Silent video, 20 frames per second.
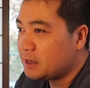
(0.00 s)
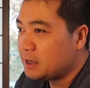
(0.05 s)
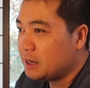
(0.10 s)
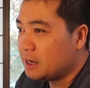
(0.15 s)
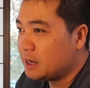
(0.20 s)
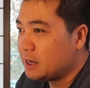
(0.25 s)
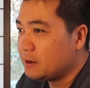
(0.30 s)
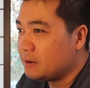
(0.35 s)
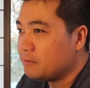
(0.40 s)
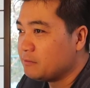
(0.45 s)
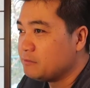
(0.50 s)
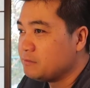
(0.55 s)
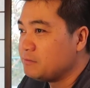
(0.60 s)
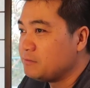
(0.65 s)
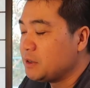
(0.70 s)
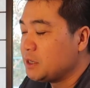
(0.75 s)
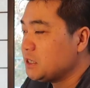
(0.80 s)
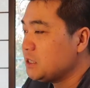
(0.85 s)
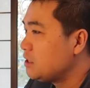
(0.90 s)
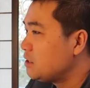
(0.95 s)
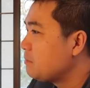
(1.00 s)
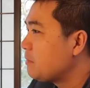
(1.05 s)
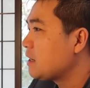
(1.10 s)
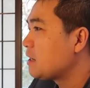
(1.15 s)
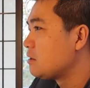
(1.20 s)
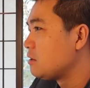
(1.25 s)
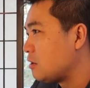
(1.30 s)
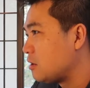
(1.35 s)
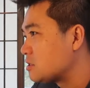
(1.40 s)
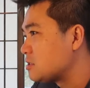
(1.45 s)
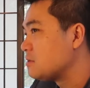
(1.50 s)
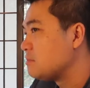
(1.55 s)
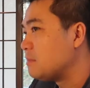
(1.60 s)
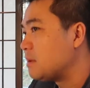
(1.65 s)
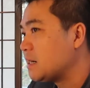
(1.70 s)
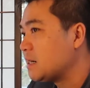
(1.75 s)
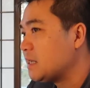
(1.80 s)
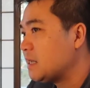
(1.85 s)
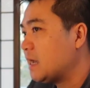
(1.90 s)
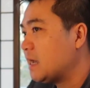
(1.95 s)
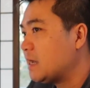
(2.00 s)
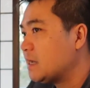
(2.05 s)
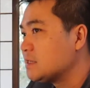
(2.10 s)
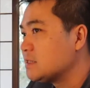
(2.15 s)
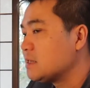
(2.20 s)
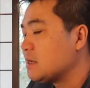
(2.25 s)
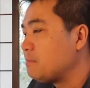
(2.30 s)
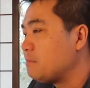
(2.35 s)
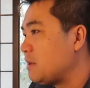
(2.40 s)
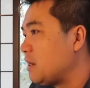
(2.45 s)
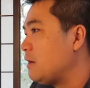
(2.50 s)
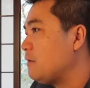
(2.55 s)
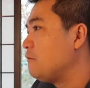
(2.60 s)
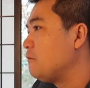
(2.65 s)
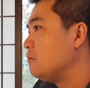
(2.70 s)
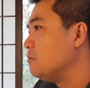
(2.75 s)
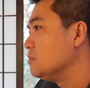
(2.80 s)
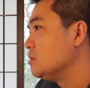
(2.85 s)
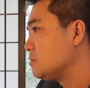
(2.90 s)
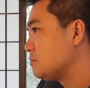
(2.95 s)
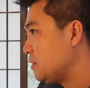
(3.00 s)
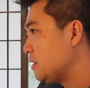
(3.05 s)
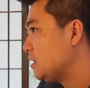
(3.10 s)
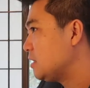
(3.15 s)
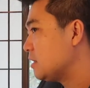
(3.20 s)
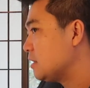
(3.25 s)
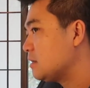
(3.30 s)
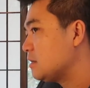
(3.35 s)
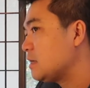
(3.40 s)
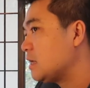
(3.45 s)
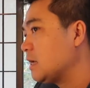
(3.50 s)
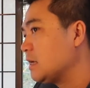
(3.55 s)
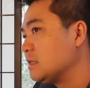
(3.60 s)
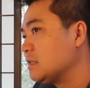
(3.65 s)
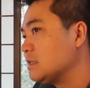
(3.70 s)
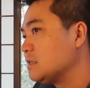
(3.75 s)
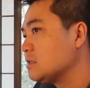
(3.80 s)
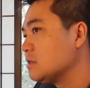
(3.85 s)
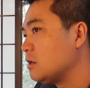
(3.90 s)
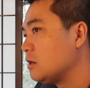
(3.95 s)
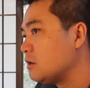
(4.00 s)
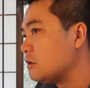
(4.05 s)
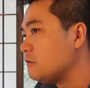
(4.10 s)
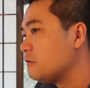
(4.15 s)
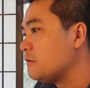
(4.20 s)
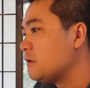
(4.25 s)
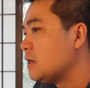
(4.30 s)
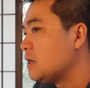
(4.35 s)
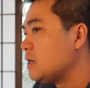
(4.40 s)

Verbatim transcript: um, but you can make lots of money as a platform speaker. Like there's a lot of